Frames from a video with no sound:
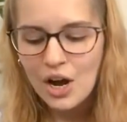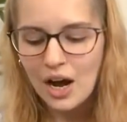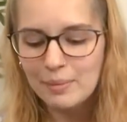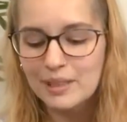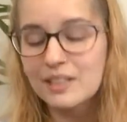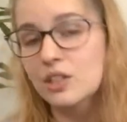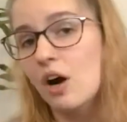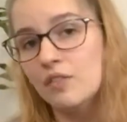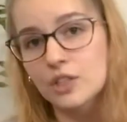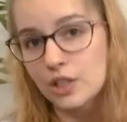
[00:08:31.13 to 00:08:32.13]
uh, but that's a
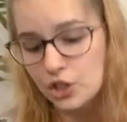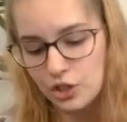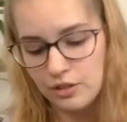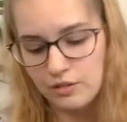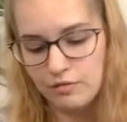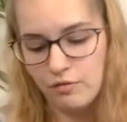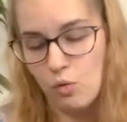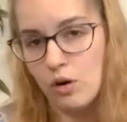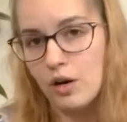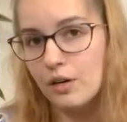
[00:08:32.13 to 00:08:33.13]
conversation
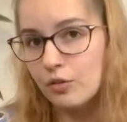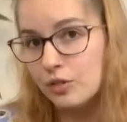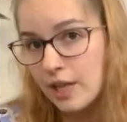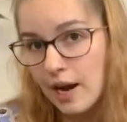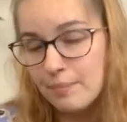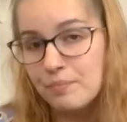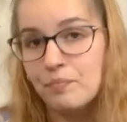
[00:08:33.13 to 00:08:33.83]
for another day.